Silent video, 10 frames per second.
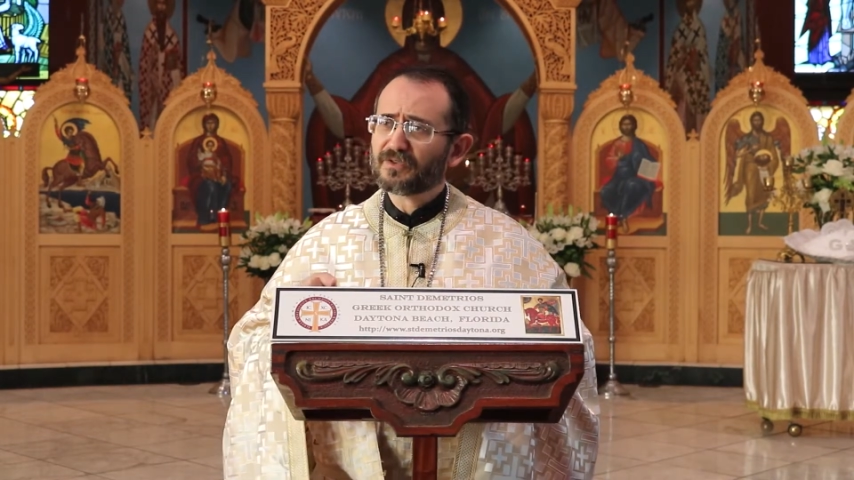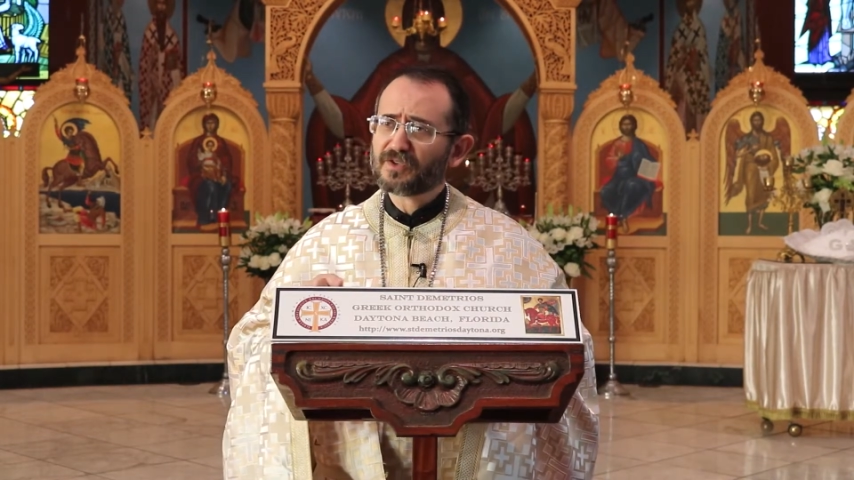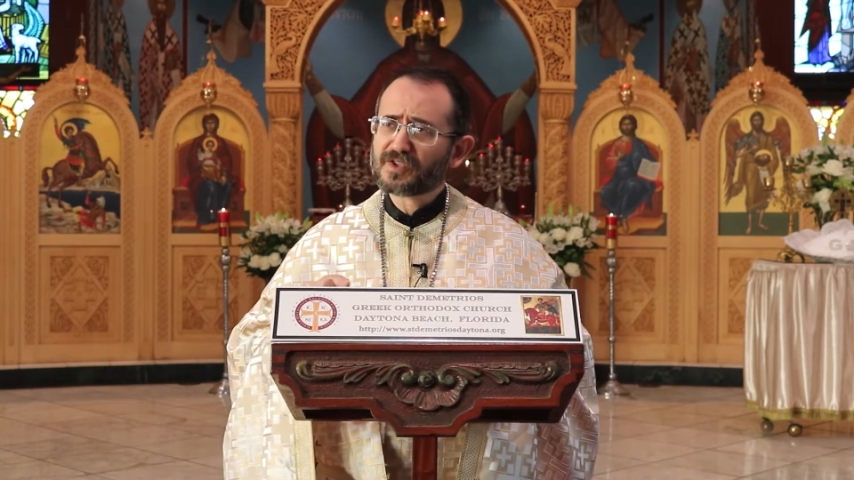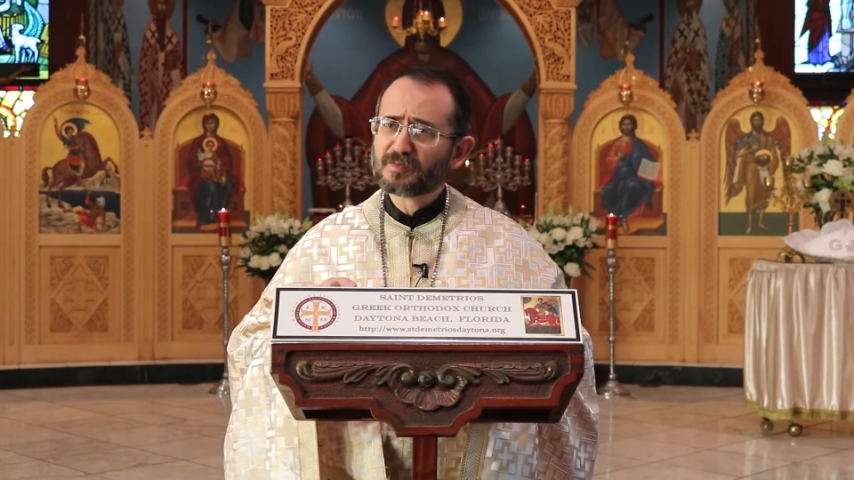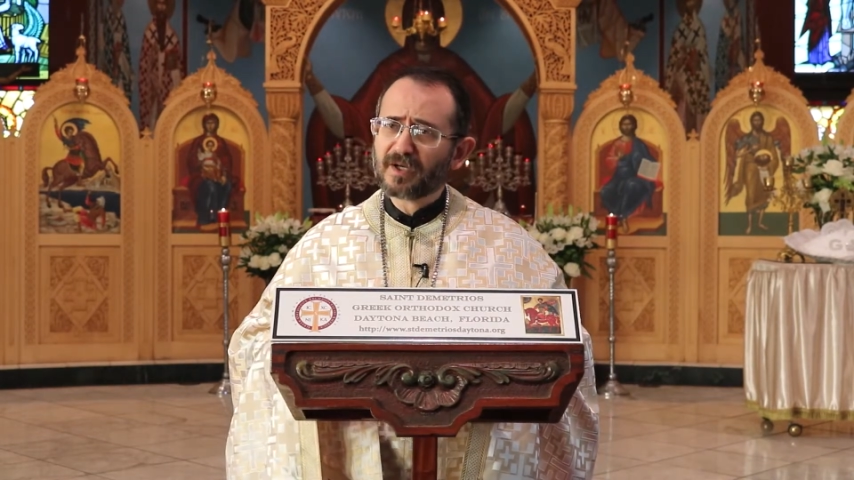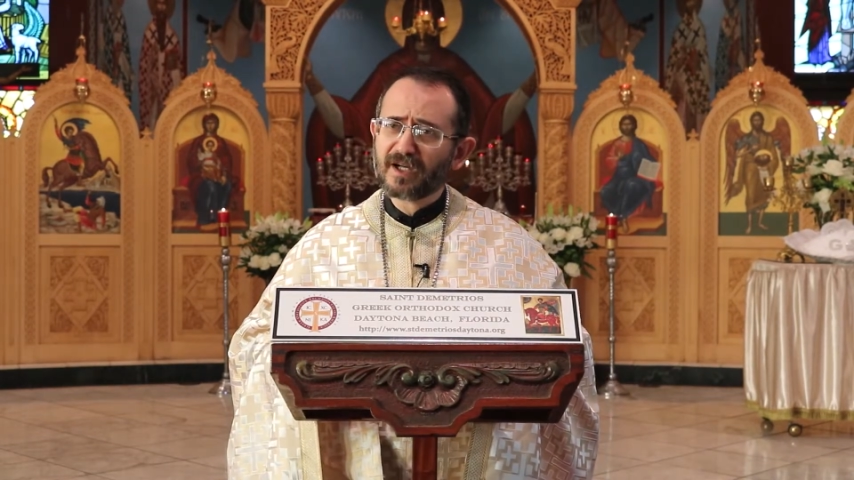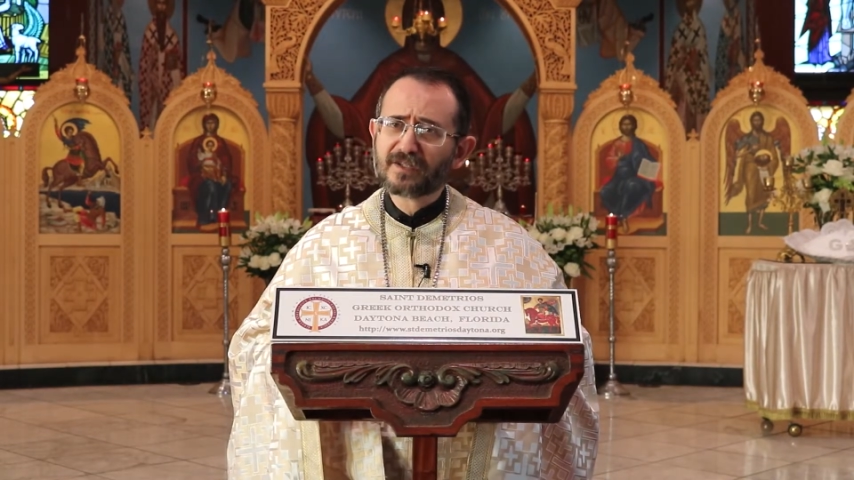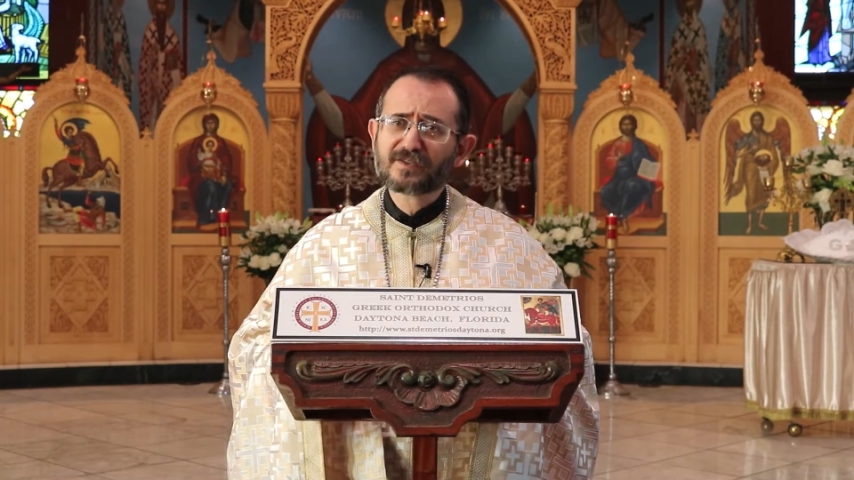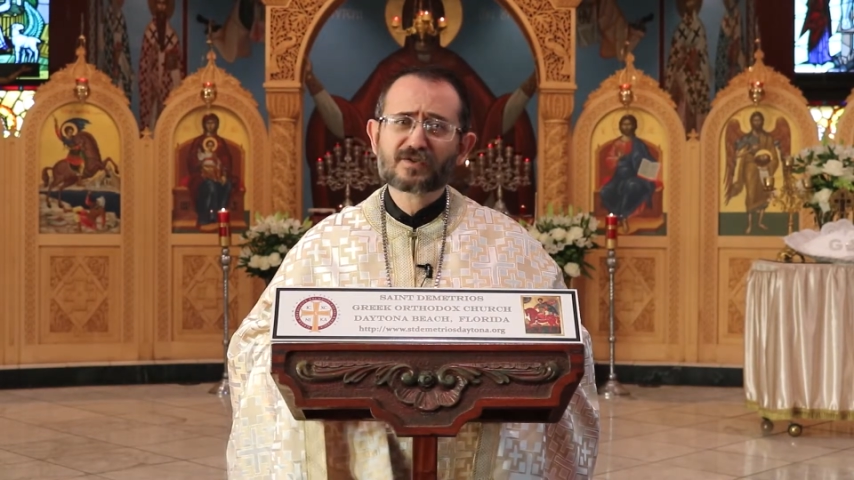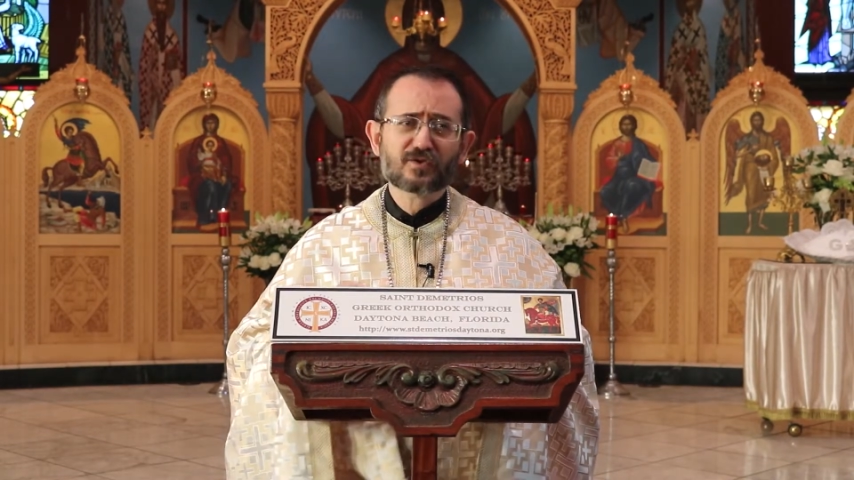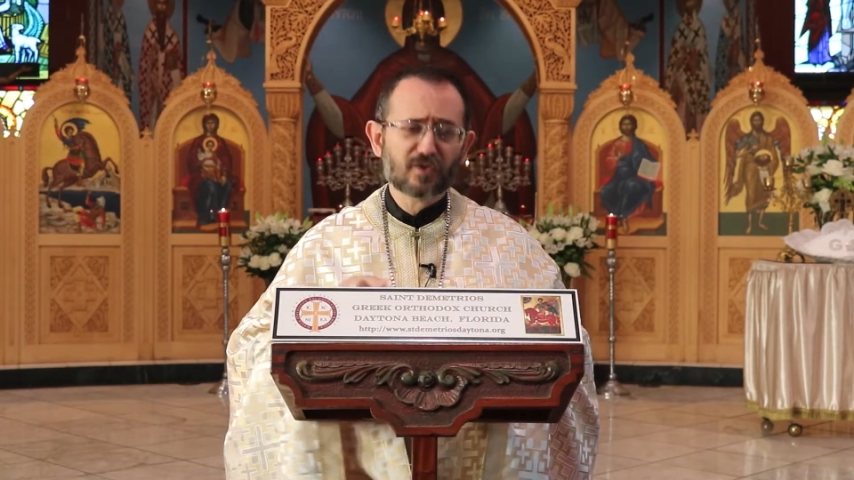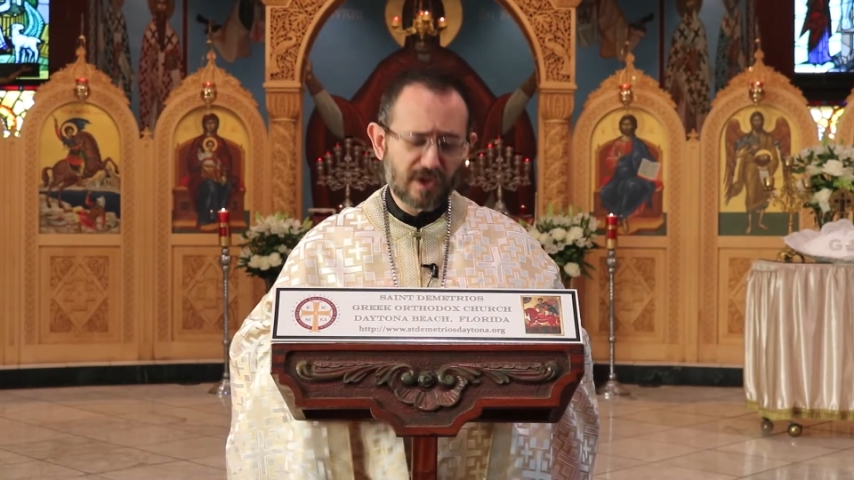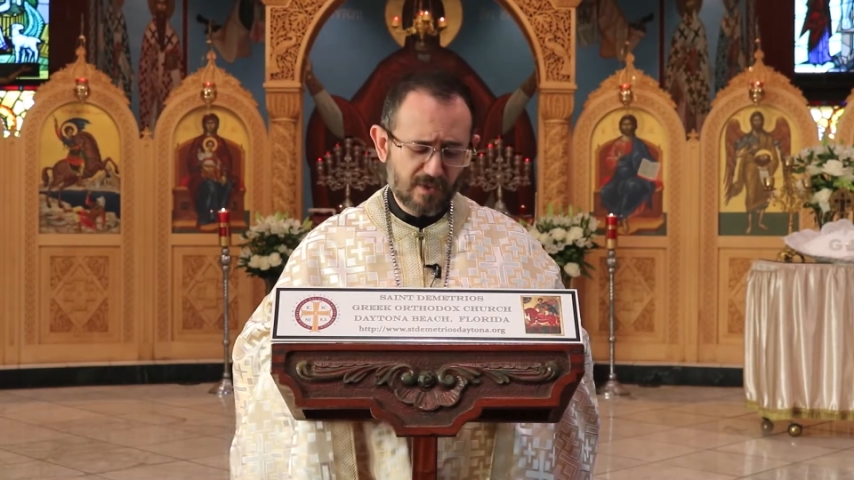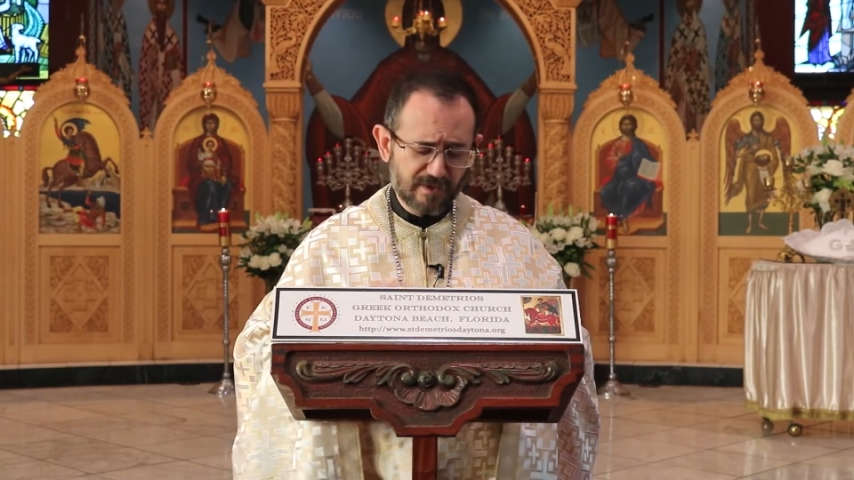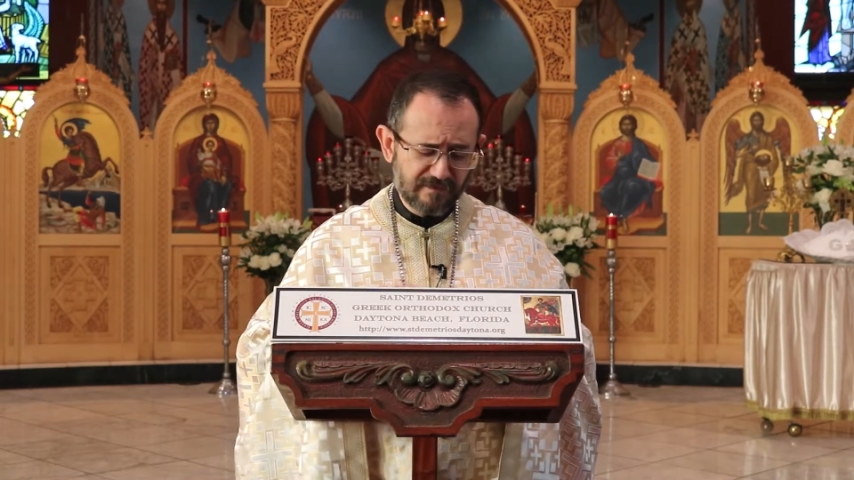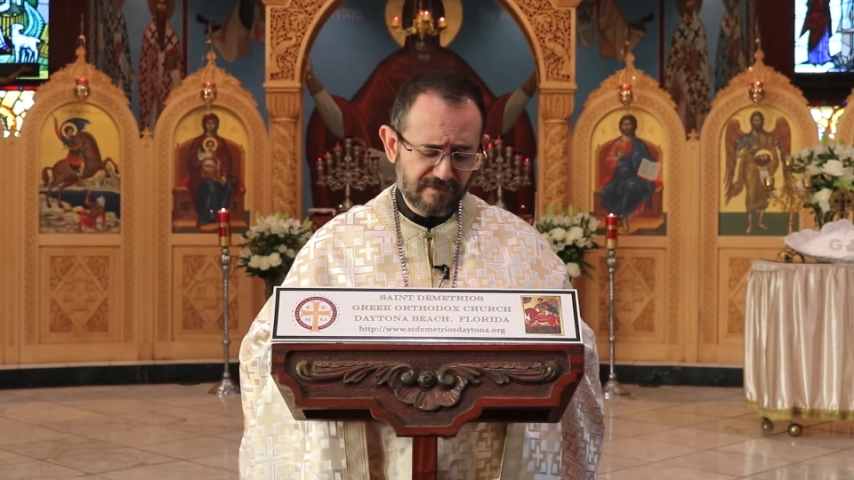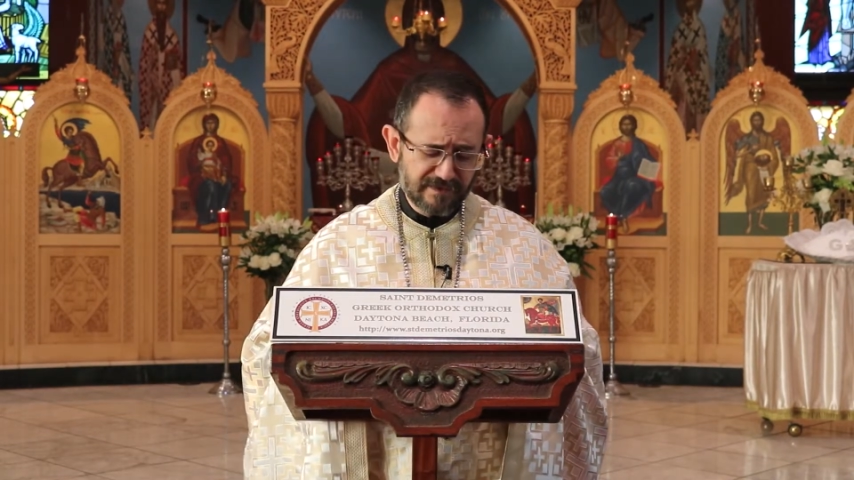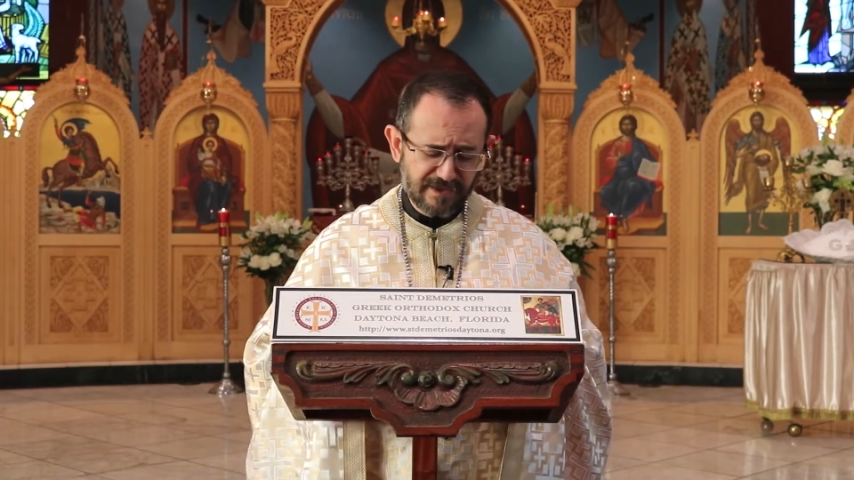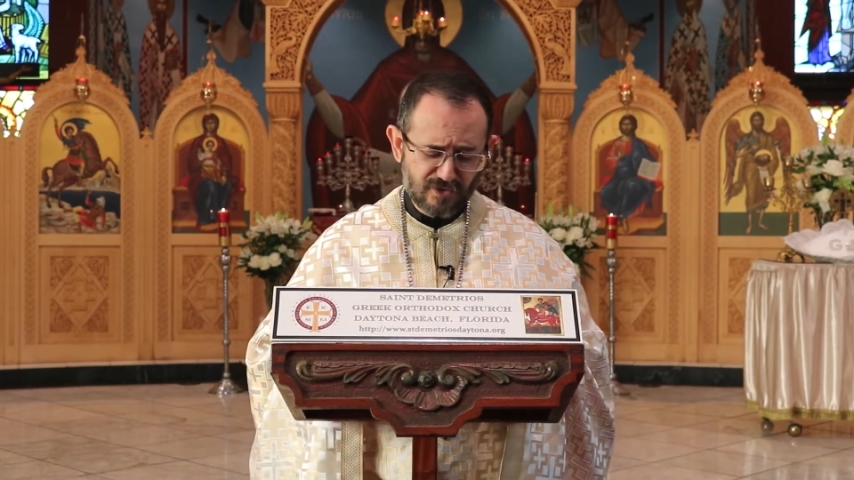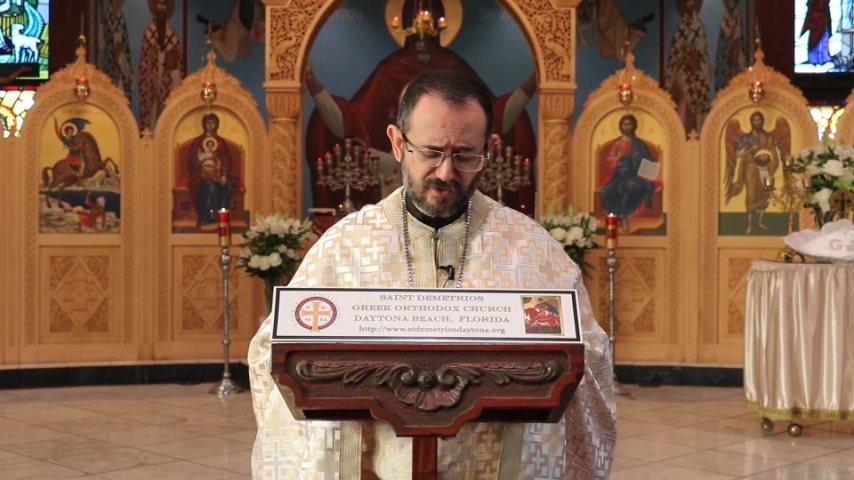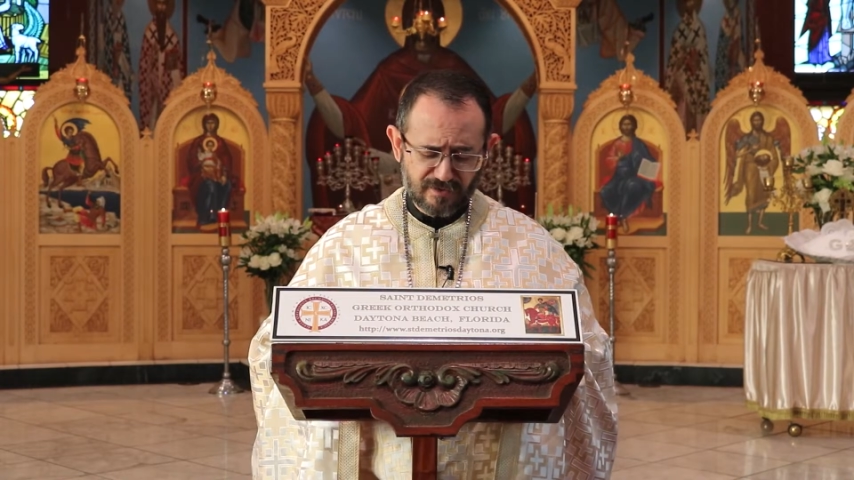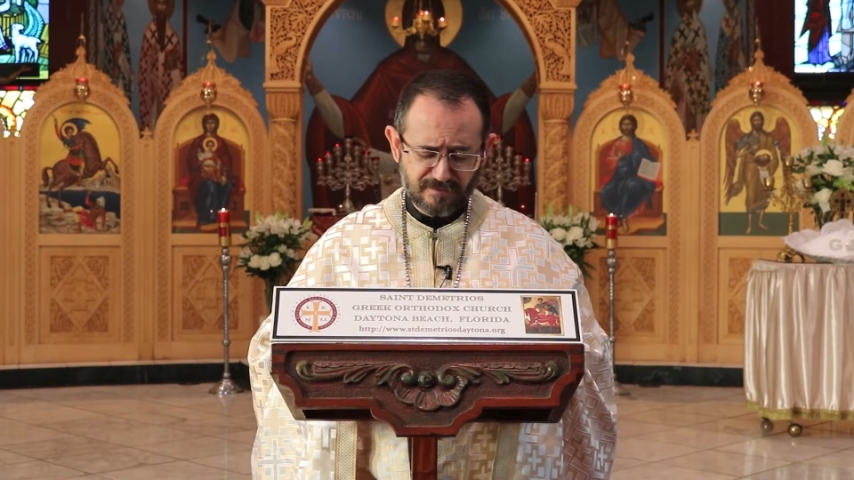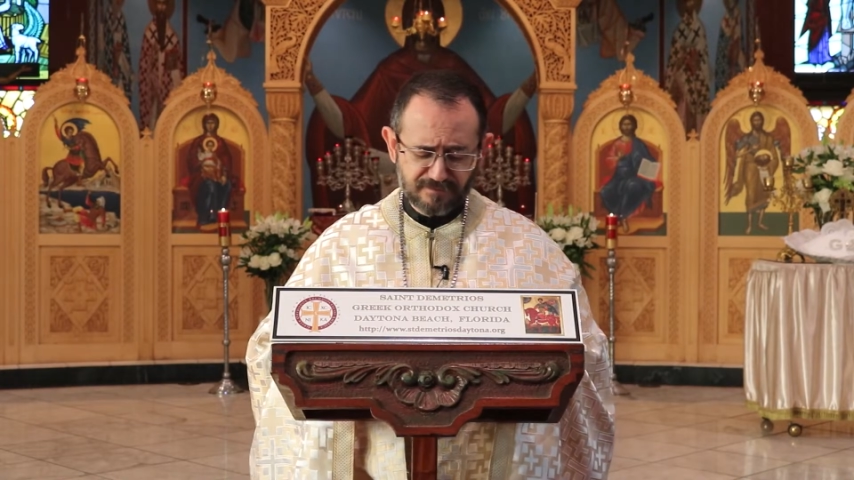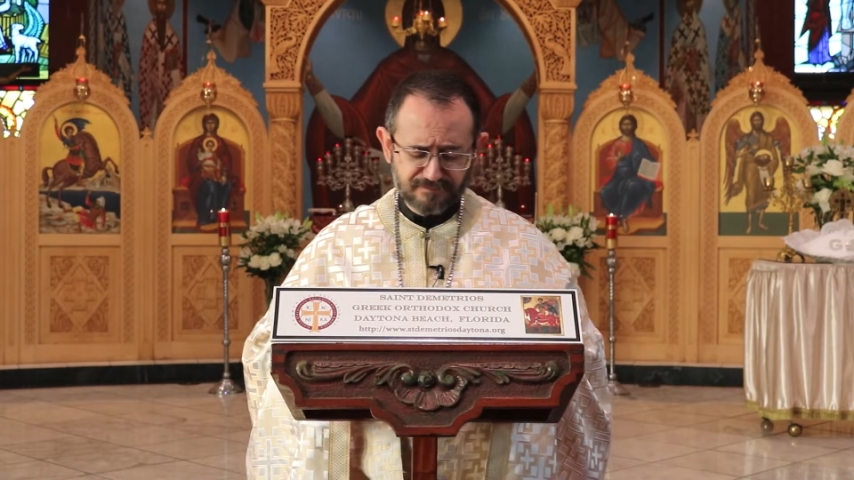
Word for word: responds to our invitation.